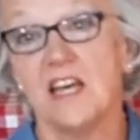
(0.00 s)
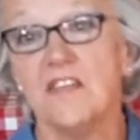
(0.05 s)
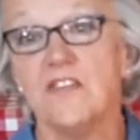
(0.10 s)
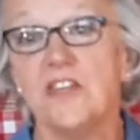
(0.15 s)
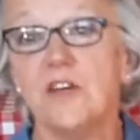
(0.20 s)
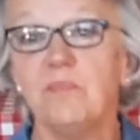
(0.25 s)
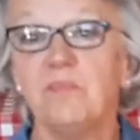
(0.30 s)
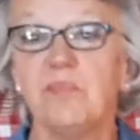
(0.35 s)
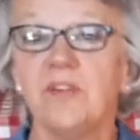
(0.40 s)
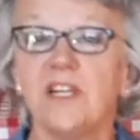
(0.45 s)

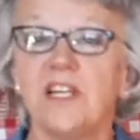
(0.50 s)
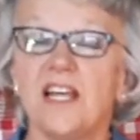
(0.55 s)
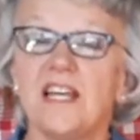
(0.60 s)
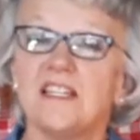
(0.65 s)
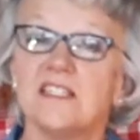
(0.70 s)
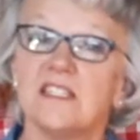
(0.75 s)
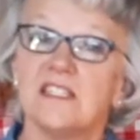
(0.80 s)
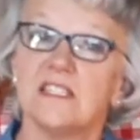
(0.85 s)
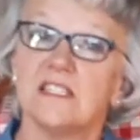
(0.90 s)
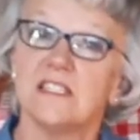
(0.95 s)
the
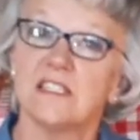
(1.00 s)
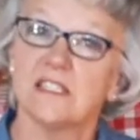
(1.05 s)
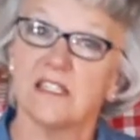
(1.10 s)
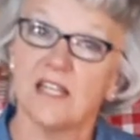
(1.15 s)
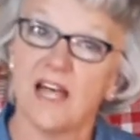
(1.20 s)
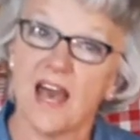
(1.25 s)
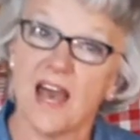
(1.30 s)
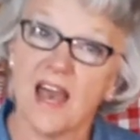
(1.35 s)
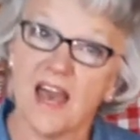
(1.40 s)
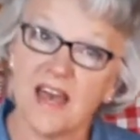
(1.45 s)
pleasant
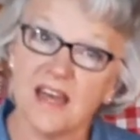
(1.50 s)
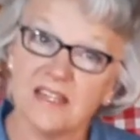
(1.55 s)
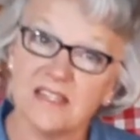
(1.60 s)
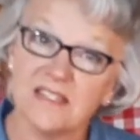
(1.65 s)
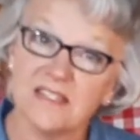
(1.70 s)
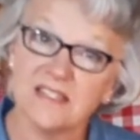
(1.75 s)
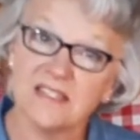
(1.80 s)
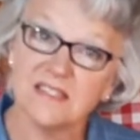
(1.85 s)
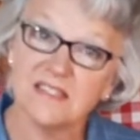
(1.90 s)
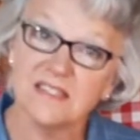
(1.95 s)

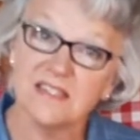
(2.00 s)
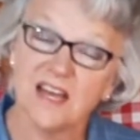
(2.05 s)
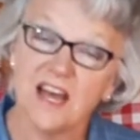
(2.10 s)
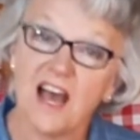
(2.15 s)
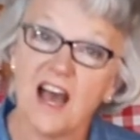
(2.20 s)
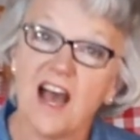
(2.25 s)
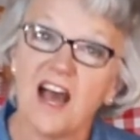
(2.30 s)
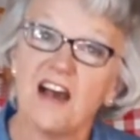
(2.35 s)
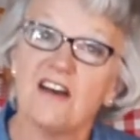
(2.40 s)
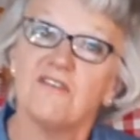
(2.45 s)
land
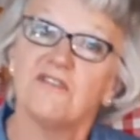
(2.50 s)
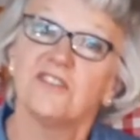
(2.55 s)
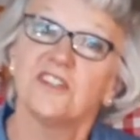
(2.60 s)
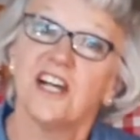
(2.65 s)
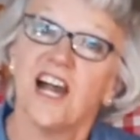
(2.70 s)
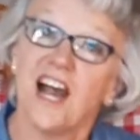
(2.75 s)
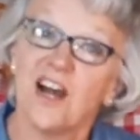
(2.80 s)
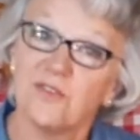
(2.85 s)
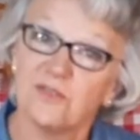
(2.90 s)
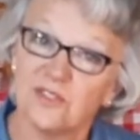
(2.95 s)
of
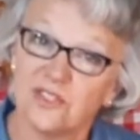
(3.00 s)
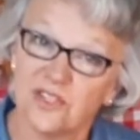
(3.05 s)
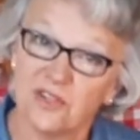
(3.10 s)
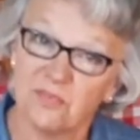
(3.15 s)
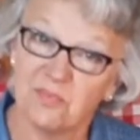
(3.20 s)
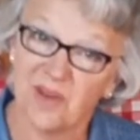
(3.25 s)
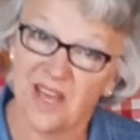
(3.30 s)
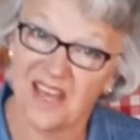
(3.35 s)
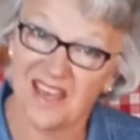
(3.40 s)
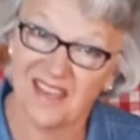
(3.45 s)

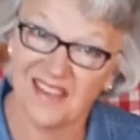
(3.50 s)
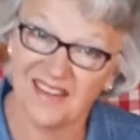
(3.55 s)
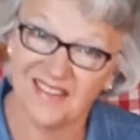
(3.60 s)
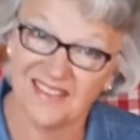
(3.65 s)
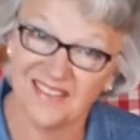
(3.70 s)
counterpane.